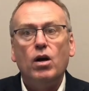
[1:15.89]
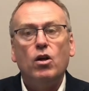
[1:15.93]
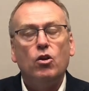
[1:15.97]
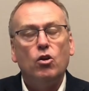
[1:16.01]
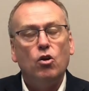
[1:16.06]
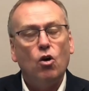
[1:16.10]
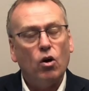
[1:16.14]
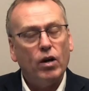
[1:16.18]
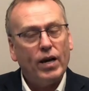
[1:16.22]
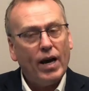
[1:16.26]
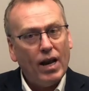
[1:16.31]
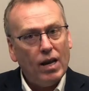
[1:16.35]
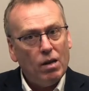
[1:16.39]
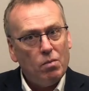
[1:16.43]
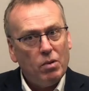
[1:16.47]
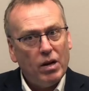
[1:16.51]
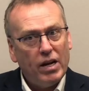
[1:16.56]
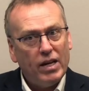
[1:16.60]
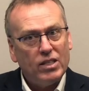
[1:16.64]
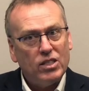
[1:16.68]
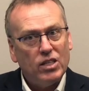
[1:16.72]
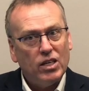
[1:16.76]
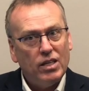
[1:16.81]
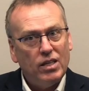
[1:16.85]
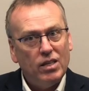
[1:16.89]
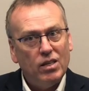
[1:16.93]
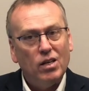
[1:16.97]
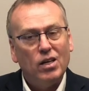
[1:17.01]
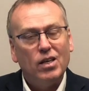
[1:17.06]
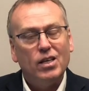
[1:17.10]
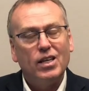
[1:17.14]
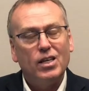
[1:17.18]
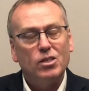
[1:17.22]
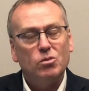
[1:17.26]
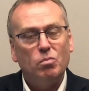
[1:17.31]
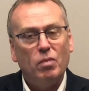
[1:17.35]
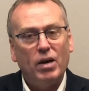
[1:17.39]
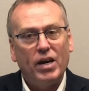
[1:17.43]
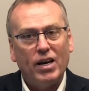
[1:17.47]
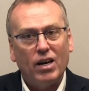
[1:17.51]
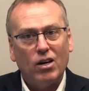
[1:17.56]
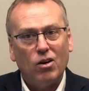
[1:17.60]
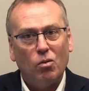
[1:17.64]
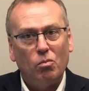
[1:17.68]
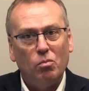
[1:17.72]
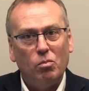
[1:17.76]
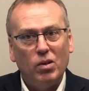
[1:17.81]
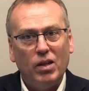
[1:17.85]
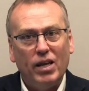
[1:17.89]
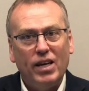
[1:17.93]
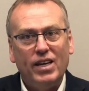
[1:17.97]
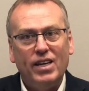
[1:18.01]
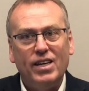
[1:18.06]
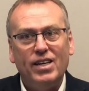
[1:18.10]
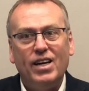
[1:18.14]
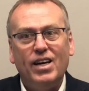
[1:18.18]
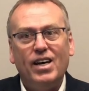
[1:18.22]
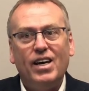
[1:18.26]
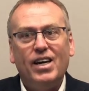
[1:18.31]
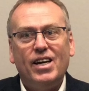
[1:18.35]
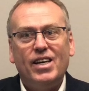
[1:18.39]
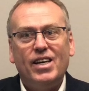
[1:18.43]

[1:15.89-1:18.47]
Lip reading: not calibrated. Let's make a complete